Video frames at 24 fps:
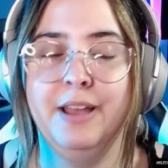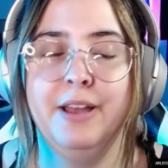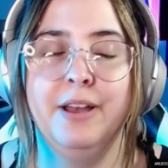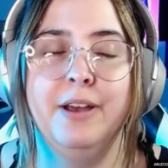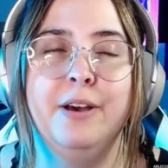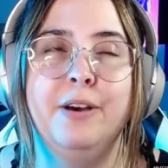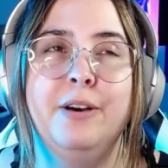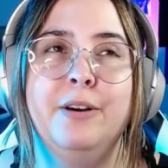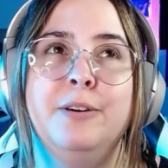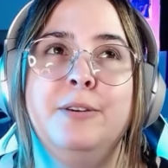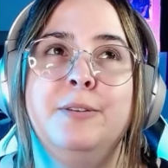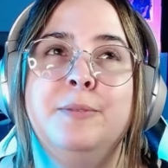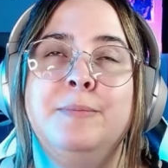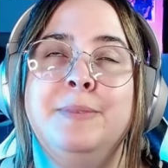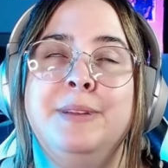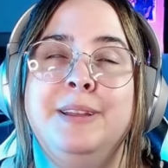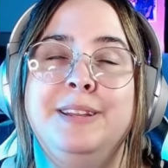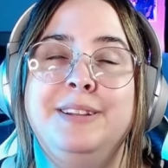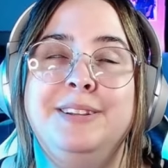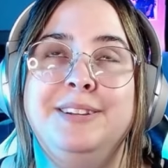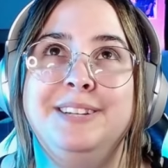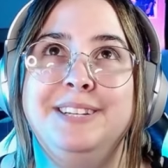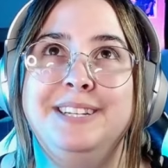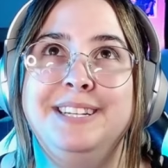Oh my
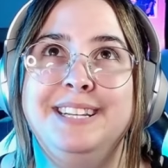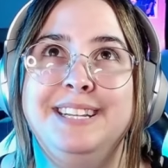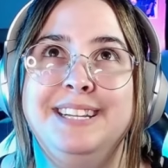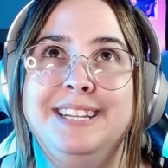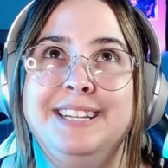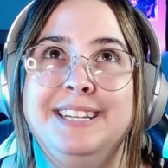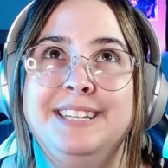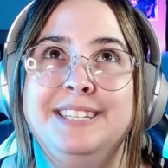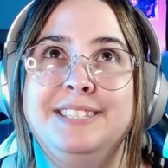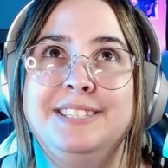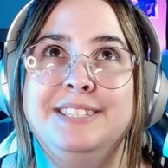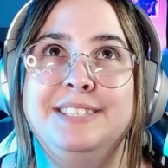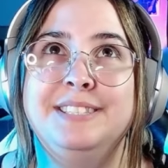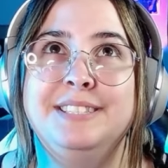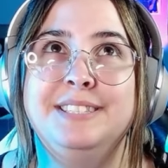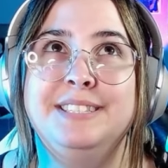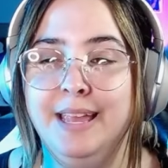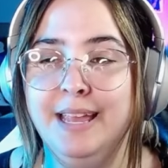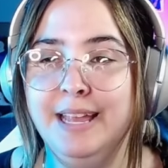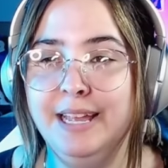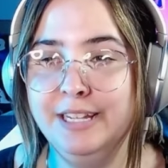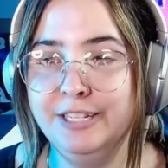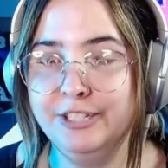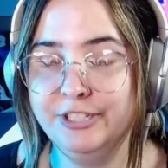goodness.
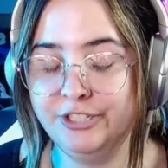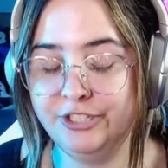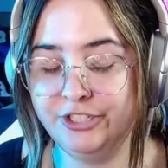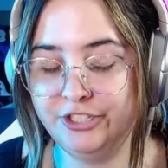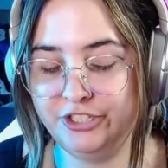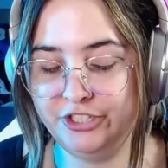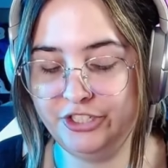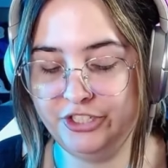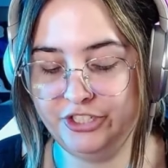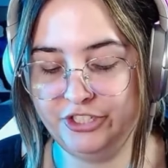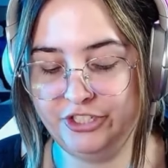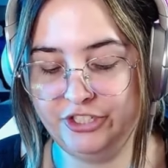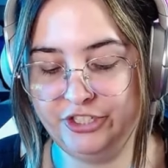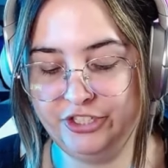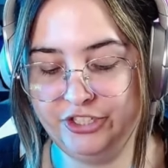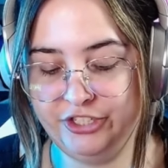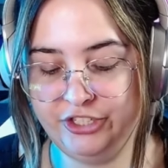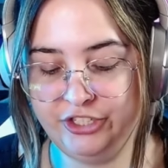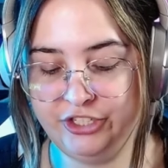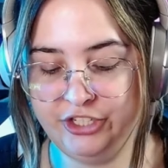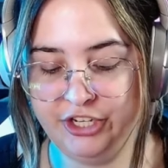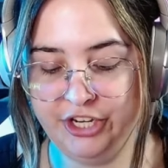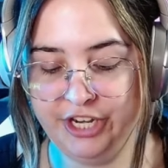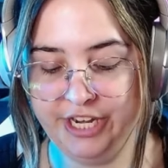
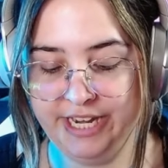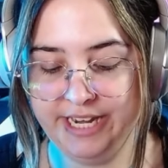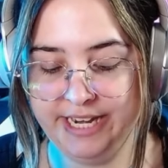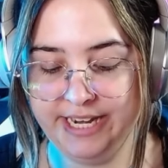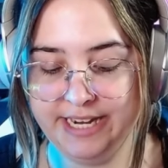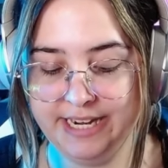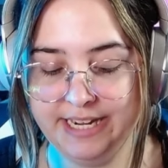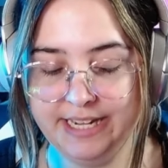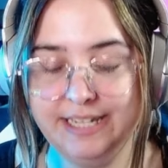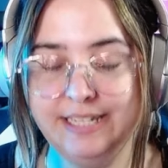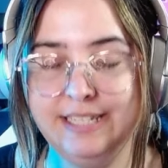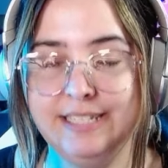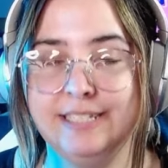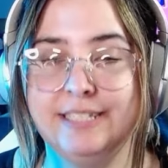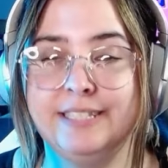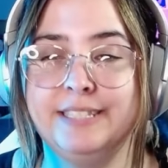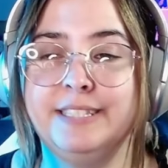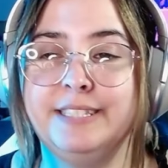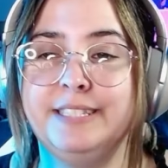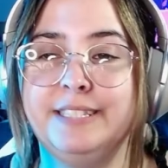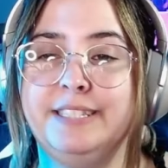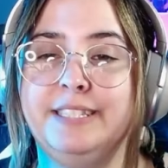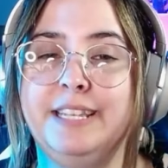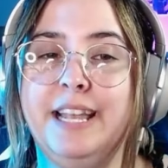She
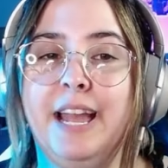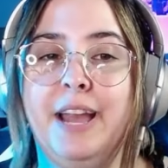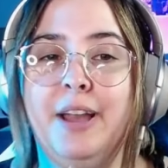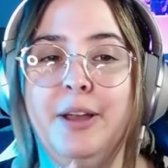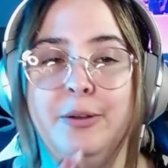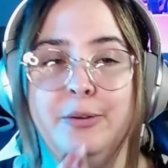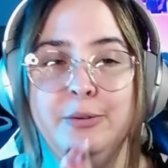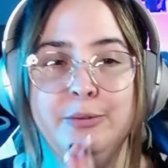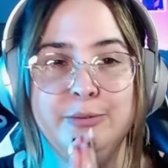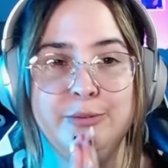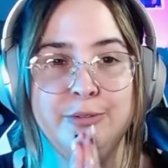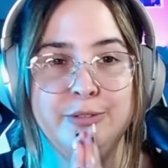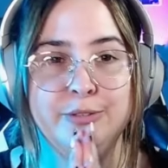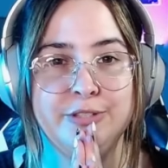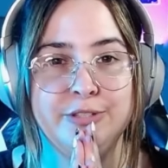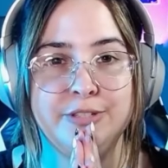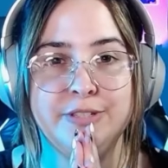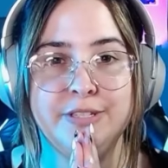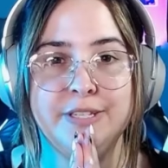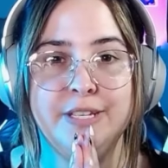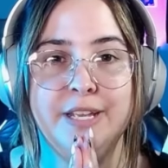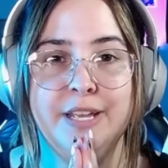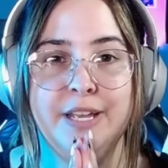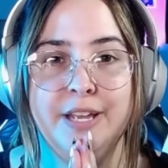
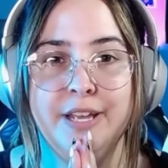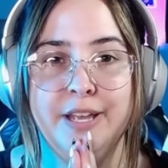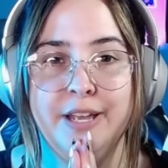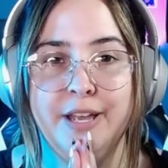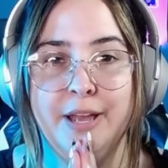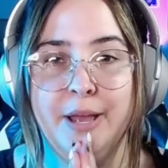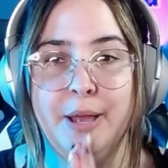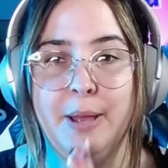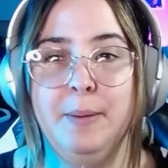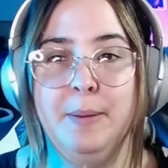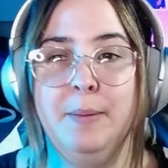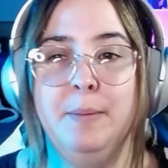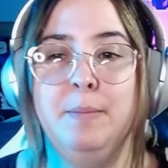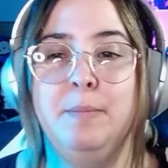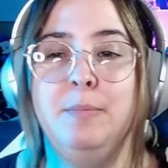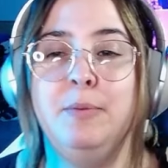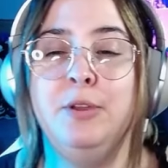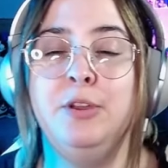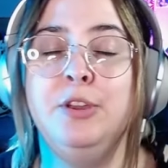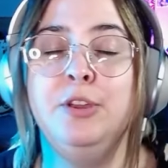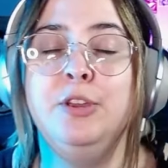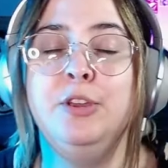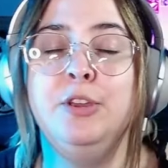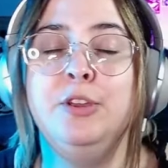sounds
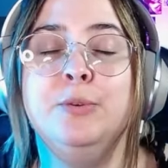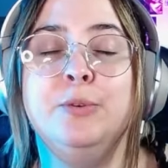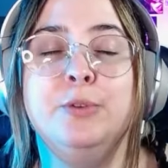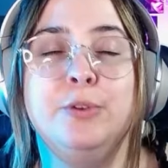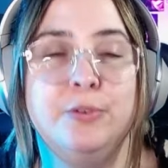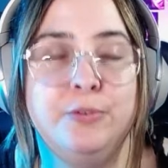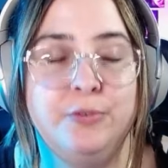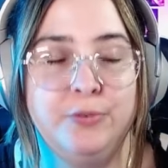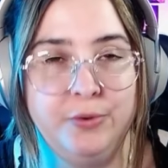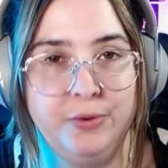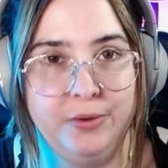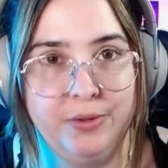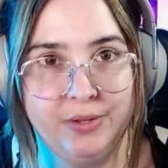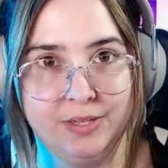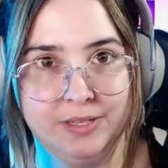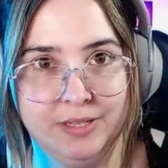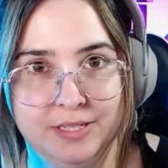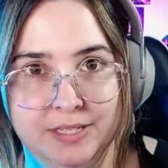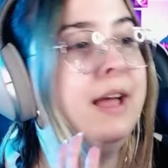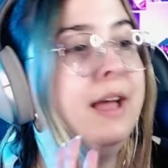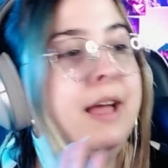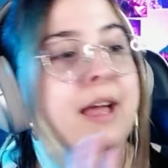beautiful.